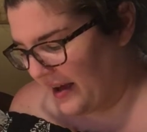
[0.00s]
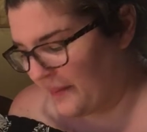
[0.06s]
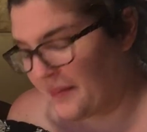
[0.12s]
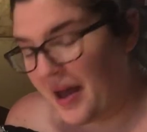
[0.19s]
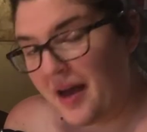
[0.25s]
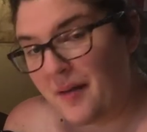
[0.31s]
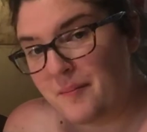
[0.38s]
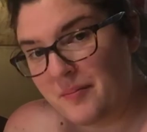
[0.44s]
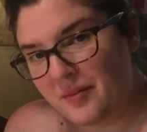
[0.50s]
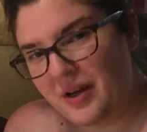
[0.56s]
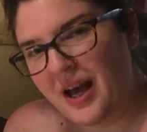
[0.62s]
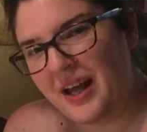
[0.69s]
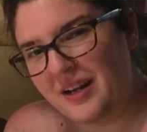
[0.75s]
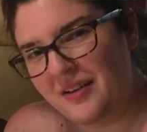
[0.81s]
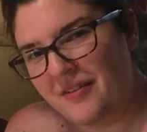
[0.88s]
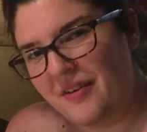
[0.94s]
have
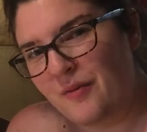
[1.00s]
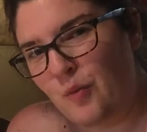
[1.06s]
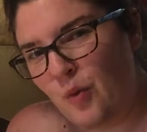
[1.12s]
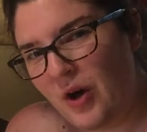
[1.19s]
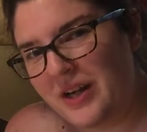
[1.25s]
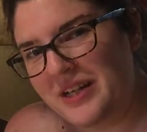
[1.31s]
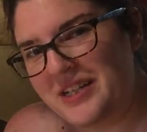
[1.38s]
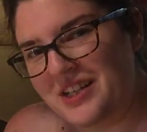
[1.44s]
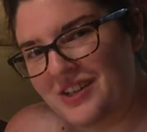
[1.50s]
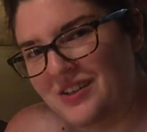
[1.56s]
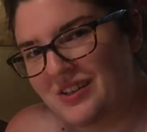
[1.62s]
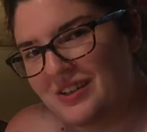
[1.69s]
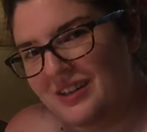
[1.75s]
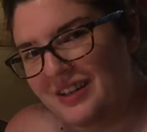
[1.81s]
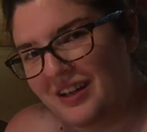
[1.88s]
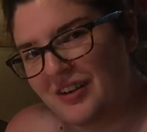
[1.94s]
kind of wanted to
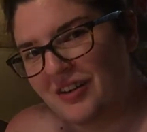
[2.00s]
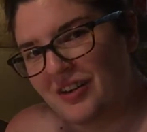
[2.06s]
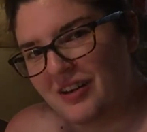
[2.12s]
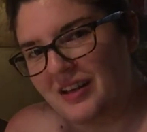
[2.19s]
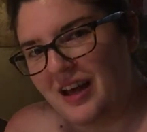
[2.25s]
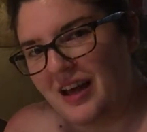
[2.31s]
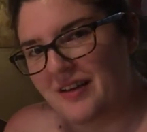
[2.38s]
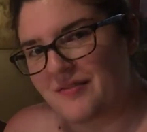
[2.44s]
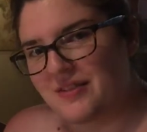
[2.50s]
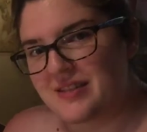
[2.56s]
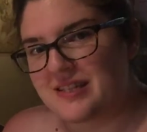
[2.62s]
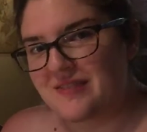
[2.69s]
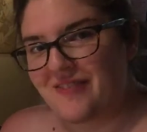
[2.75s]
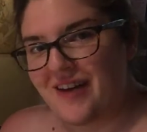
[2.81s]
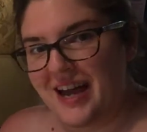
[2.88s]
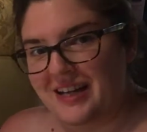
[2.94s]
clear a lot of the
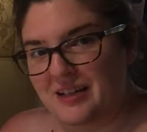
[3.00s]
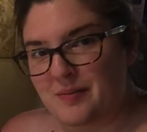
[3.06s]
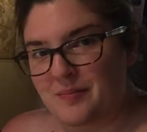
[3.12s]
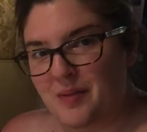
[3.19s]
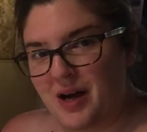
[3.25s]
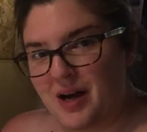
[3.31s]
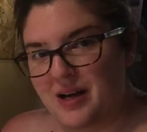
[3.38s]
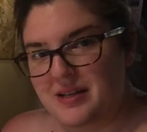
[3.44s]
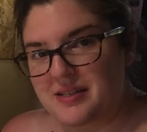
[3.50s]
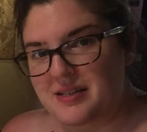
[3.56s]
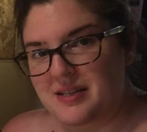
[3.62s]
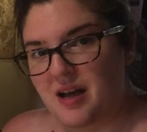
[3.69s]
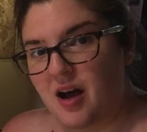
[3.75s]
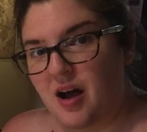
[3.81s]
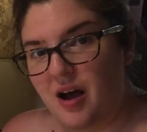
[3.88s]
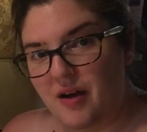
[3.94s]
sphagnum moss
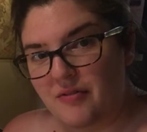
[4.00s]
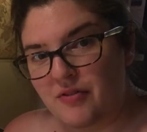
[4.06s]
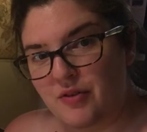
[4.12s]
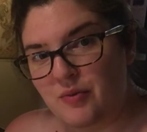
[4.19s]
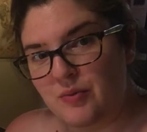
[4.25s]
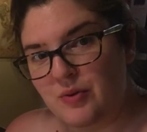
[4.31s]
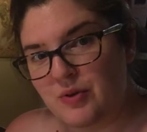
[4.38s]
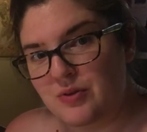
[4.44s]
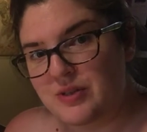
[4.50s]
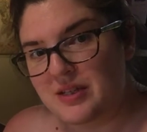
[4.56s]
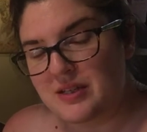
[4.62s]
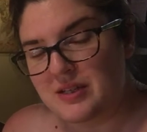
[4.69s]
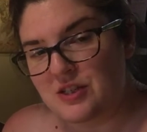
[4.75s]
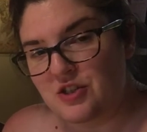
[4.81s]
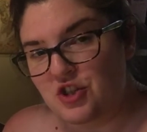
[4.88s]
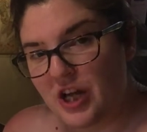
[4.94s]
off the roots
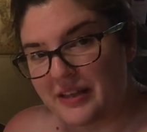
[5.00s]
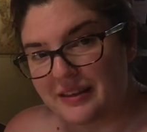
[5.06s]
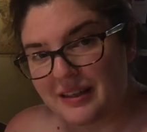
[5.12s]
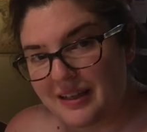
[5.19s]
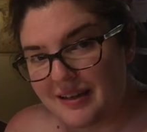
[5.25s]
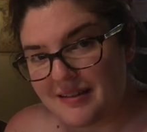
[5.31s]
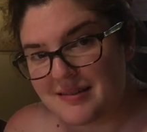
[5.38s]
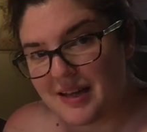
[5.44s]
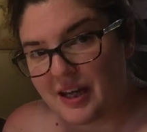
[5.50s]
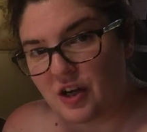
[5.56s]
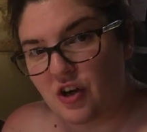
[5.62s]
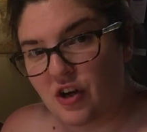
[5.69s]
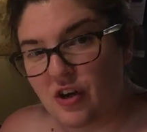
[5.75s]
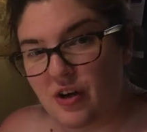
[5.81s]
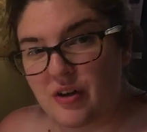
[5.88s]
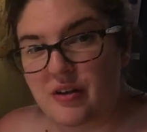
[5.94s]
as gently as I
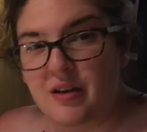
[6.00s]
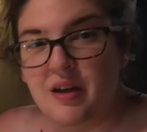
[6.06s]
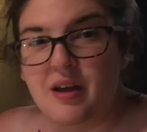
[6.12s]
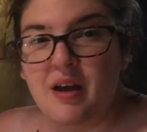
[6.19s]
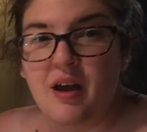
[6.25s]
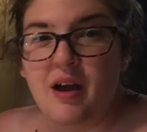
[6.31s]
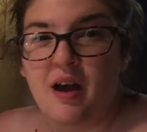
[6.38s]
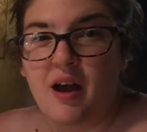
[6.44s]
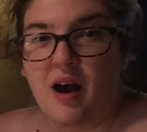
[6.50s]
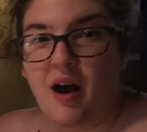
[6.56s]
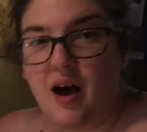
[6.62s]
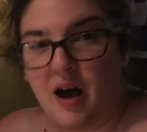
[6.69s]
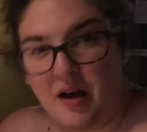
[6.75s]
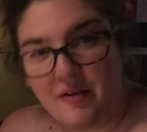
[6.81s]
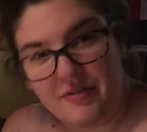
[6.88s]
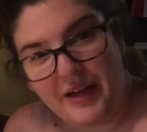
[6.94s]
could
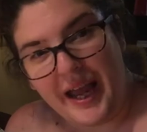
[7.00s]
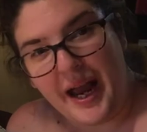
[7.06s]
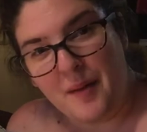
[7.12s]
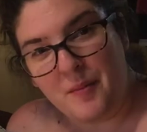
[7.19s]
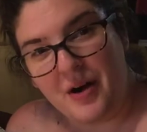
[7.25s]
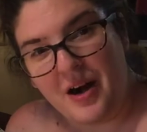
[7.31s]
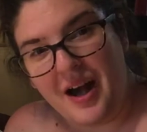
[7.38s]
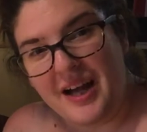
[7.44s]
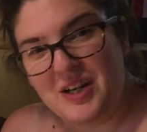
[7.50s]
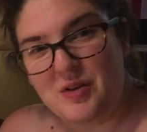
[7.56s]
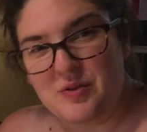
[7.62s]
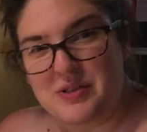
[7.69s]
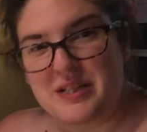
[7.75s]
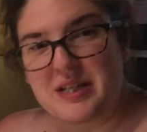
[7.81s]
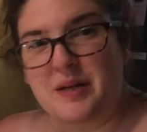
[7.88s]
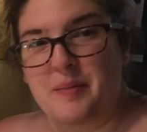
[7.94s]
off camera. I knew it
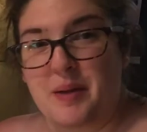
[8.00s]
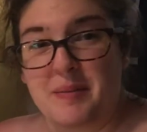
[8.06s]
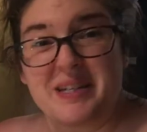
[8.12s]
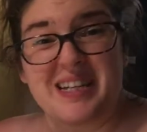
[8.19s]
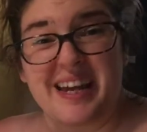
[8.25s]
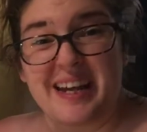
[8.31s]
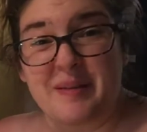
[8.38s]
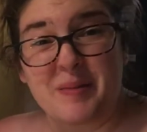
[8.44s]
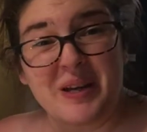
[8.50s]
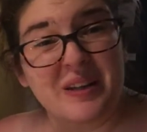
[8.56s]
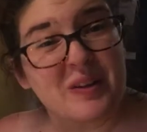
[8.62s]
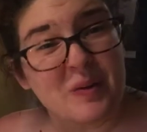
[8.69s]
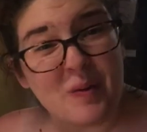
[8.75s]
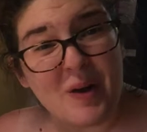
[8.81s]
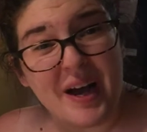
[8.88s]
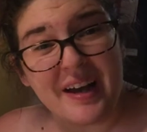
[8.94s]
was gonna maybe take me a
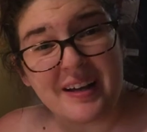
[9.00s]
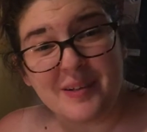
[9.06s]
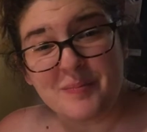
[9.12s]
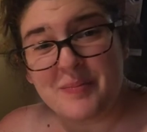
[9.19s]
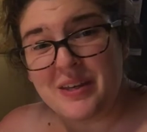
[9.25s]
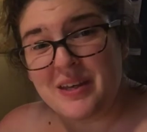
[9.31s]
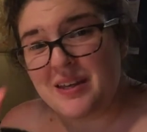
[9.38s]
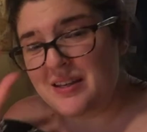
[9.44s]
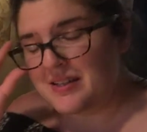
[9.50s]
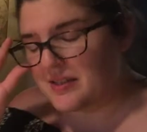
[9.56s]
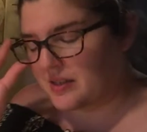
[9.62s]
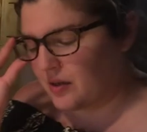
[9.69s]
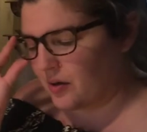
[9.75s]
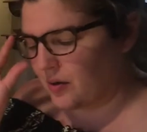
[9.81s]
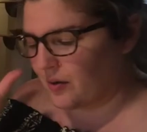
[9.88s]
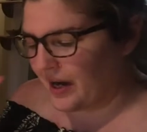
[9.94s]
little while,
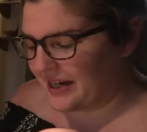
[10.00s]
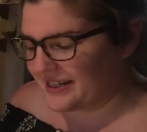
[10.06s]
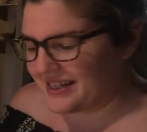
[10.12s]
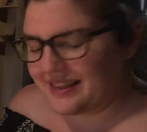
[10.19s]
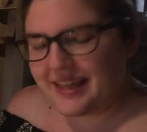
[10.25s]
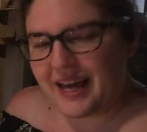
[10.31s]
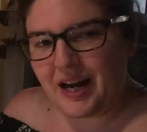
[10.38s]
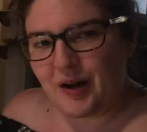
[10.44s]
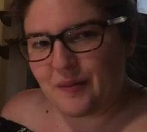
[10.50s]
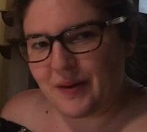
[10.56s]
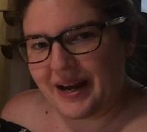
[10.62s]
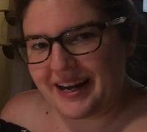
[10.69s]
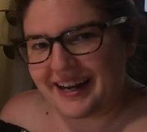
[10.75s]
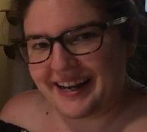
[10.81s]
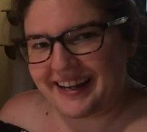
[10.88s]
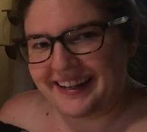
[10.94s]
so I did that
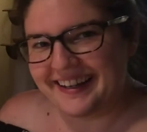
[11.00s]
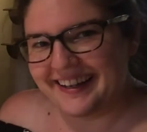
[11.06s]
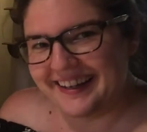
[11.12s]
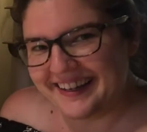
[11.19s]
already,